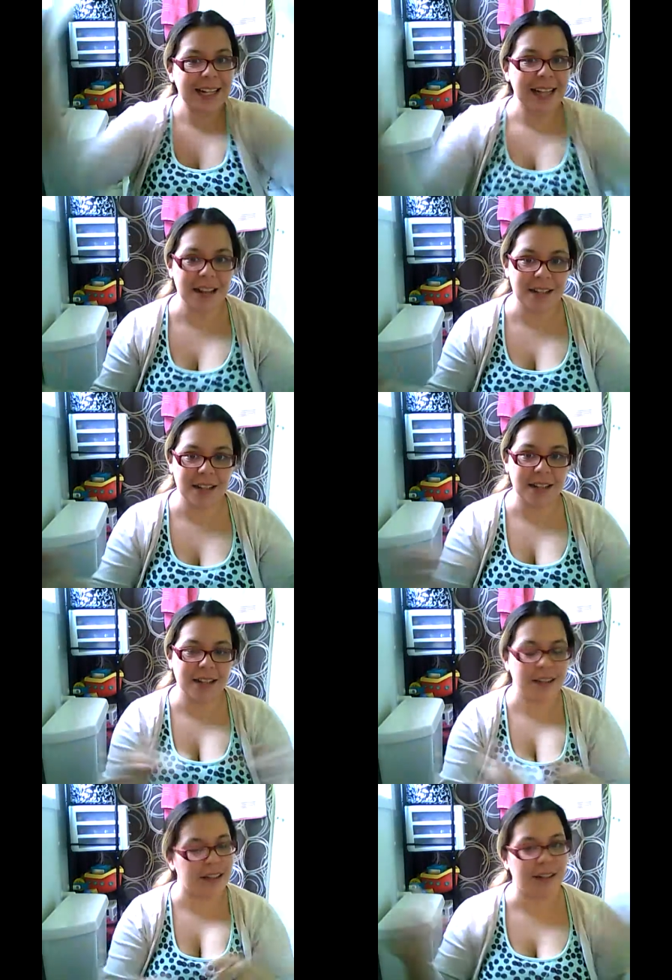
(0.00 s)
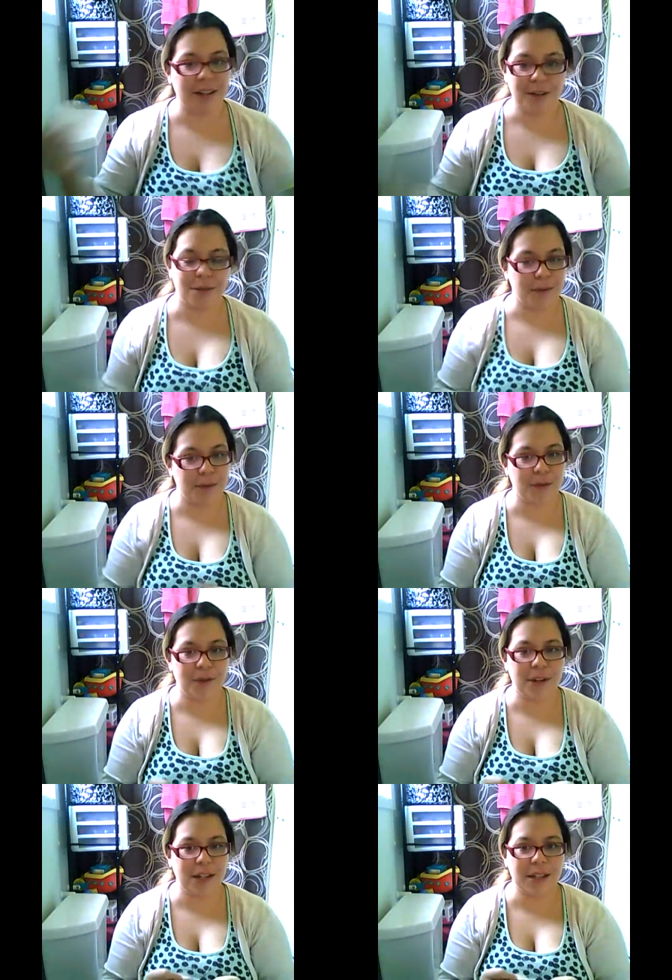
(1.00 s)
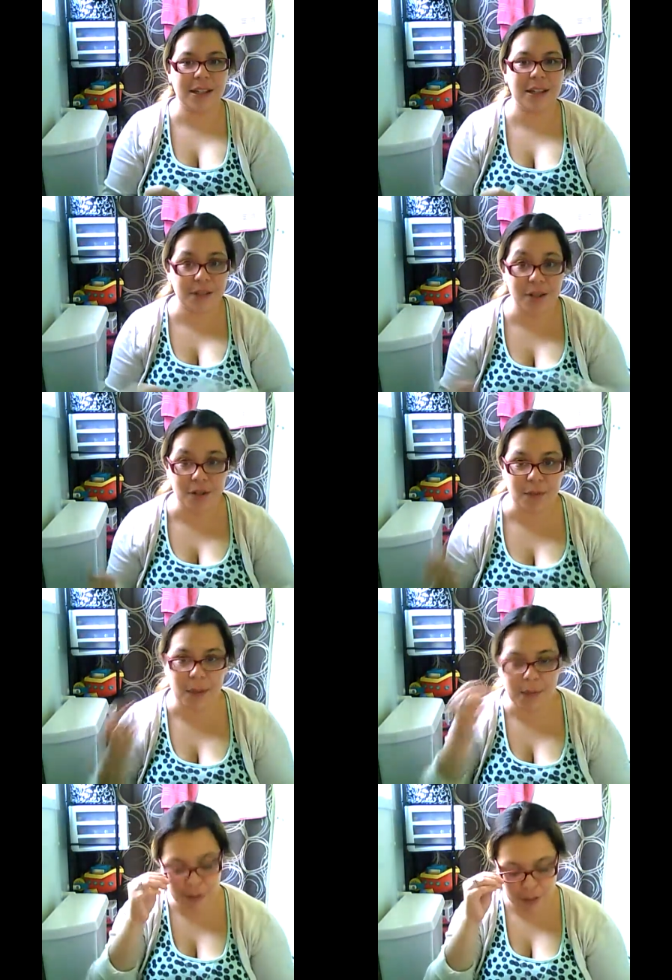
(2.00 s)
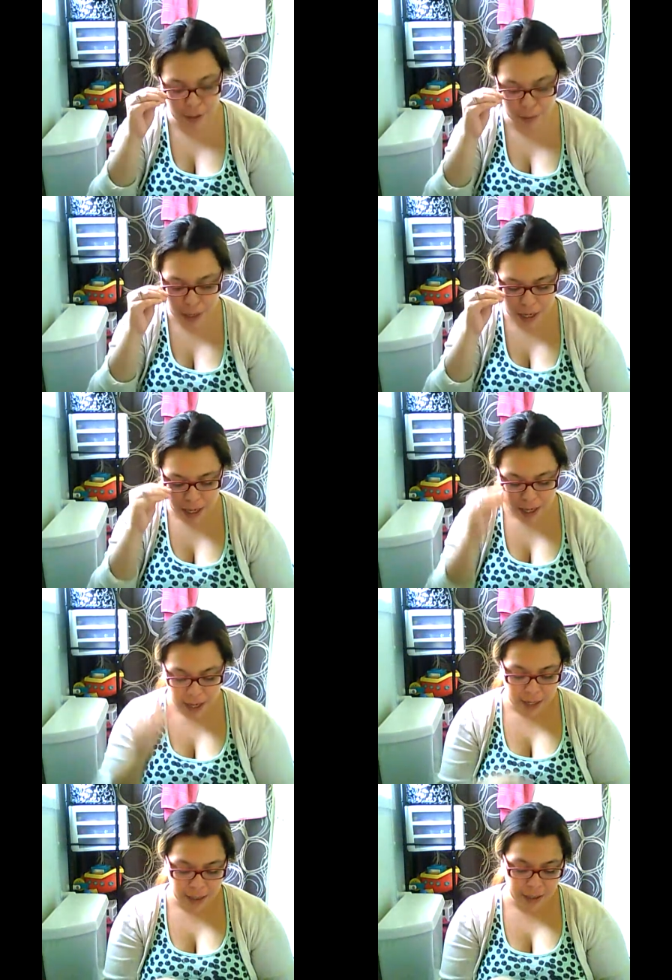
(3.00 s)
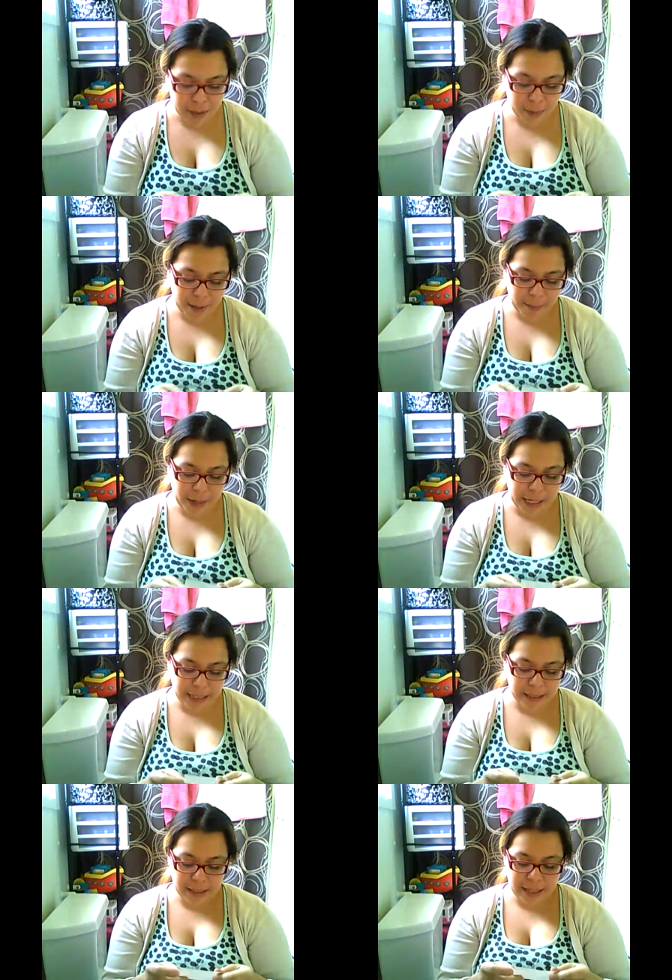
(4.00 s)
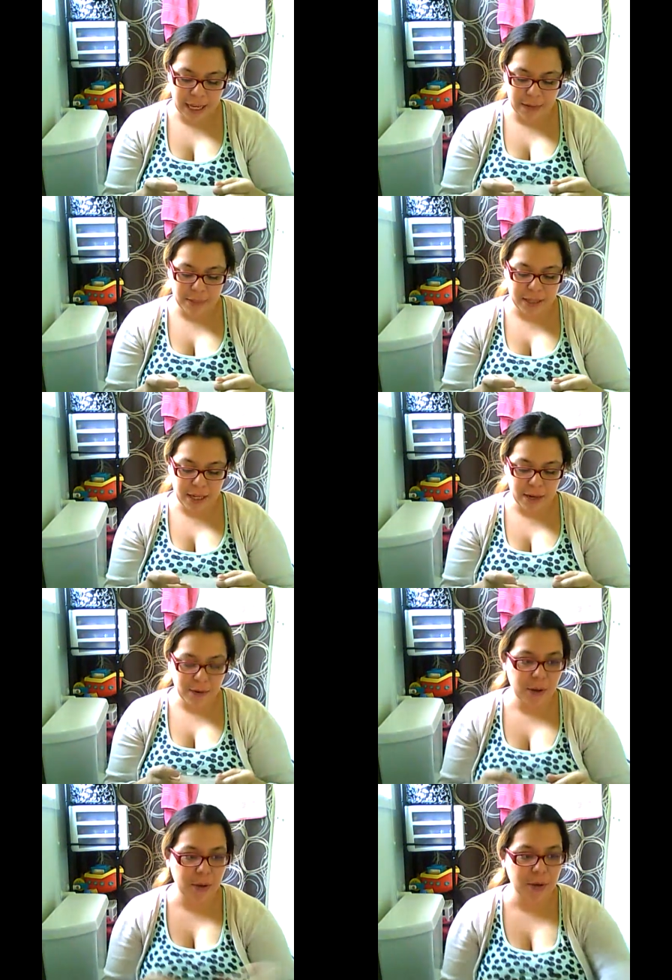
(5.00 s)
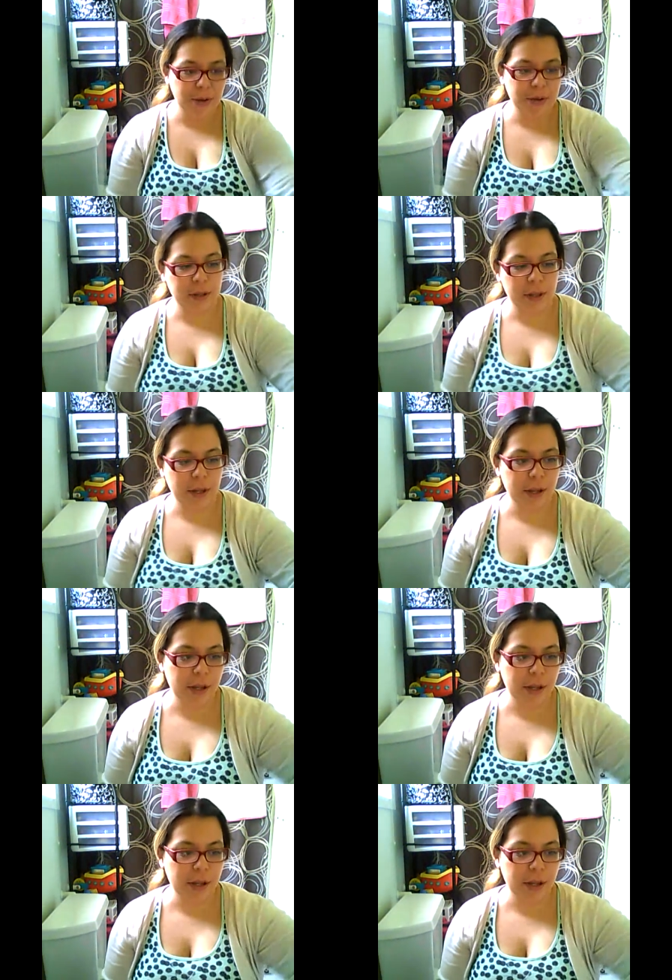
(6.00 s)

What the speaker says: sounds like you're crinkling tissue paper. So it's probably made of the same materials.